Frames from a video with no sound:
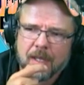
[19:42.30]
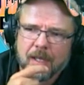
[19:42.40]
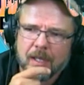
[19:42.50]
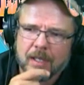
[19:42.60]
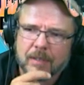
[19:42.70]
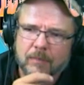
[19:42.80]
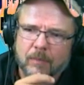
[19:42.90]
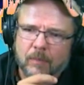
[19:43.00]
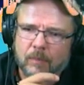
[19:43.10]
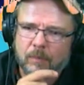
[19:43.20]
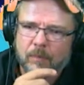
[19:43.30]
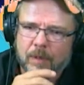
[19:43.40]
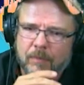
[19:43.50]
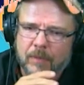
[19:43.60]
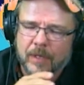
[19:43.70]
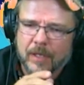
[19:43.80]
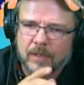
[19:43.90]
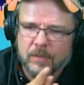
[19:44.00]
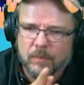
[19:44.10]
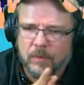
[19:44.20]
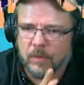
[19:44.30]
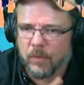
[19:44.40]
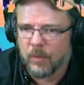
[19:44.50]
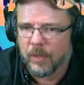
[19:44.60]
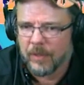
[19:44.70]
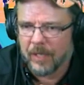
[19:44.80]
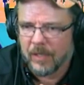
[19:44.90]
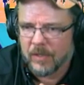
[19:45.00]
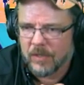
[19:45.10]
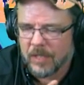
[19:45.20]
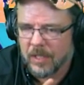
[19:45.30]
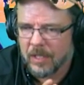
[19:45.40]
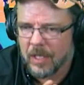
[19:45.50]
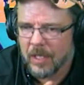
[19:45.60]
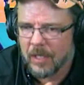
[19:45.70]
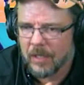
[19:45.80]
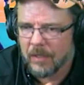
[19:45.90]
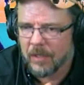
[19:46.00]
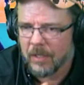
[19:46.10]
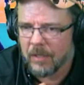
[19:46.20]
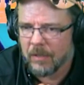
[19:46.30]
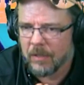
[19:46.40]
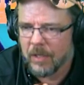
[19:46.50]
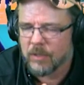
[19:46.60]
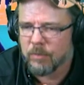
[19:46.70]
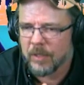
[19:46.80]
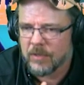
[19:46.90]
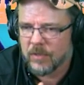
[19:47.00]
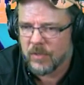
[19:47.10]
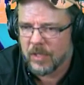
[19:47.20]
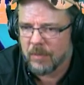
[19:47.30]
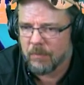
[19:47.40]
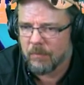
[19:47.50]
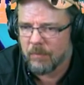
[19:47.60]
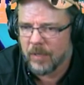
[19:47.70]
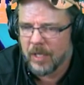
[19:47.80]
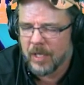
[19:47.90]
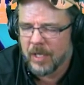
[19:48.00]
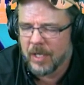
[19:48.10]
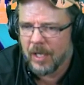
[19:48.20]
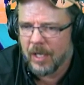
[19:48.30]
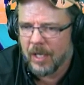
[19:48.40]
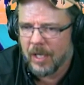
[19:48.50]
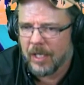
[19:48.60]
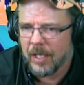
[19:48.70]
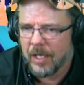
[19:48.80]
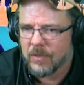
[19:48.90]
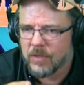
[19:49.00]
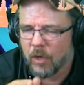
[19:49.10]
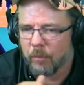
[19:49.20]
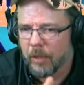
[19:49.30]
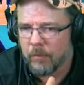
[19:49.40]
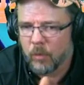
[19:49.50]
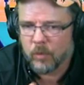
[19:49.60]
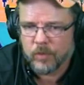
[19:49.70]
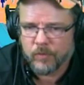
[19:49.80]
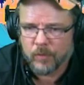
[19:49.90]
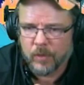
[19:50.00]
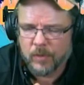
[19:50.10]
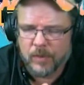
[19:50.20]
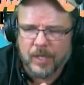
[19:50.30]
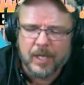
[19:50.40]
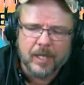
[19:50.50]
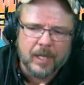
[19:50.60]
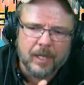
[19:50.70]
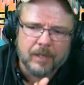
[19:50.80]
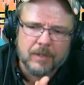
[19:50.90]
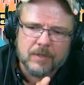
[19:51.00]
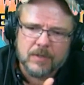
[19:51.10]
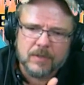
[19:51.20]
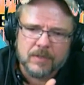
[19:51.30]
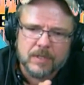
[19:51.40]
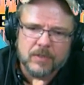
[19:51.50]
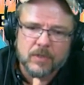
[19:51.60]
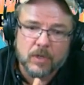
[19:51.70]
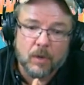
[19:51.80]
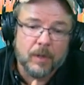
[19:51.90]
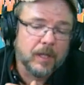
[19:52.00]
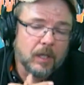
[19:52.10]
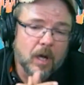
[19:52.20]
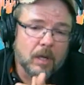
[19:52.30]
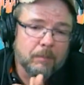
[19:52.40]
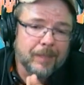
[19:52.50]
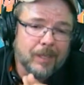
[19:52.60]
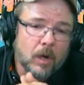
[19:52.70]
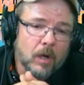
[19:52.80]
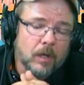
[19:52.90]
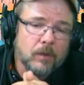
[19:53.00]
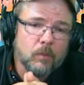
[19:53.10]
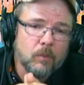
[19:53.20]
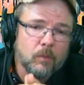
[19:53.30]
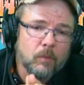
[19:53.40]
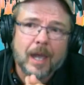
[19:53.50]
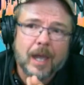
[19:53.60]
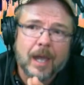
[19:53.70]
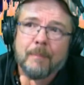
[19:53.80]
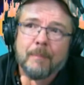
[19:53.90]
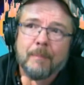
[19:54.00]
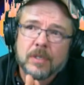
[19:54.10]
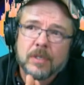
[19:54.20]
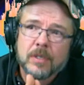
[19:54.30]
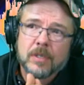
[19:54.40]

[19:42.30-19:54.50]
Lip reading: when you're doing things that does please Hashem, he tends to open up doors for you. And this has already gone beyond where I had imagined,